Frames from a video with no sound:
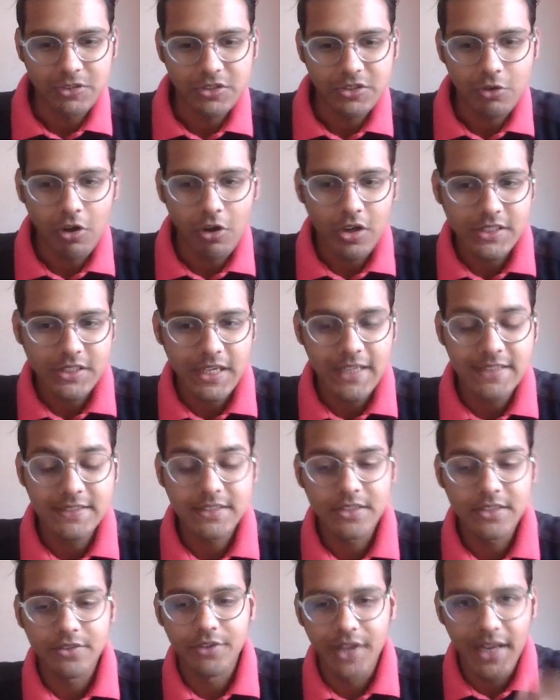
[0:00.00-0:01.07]
stocks
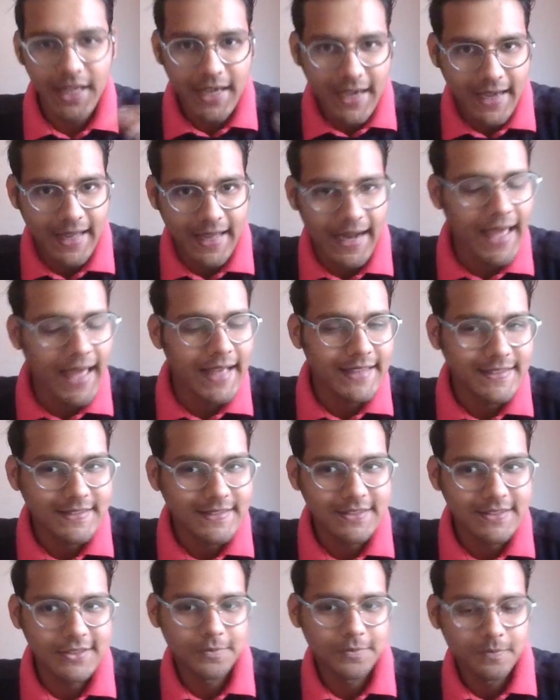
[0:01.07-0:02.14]
has really
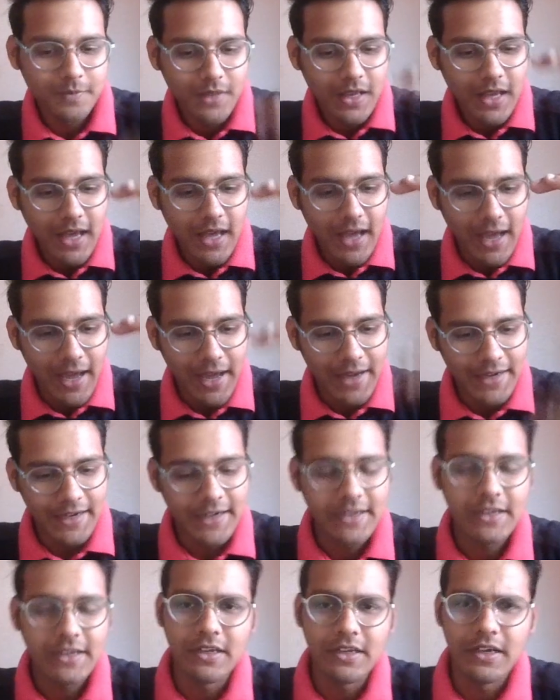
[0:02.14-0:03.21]
crashed, and
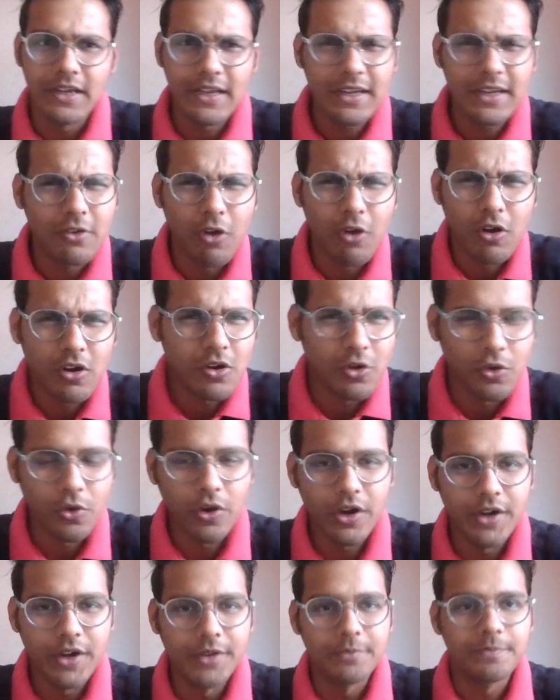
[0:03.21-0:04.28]
it got
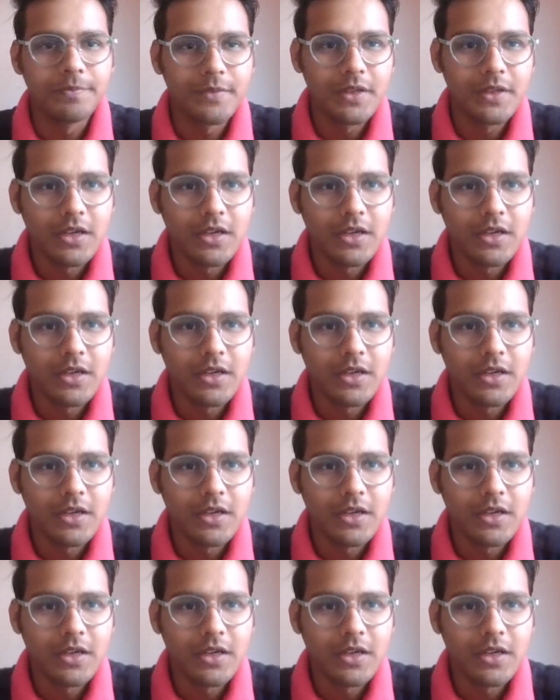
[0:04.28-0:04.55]
lowered